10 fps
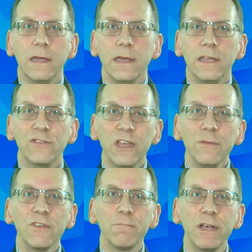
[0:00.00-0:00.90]
In
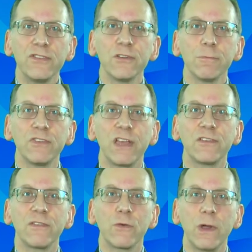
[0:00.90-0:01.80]
terms of personal
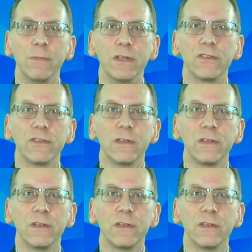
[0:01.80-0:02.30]
protective equipment,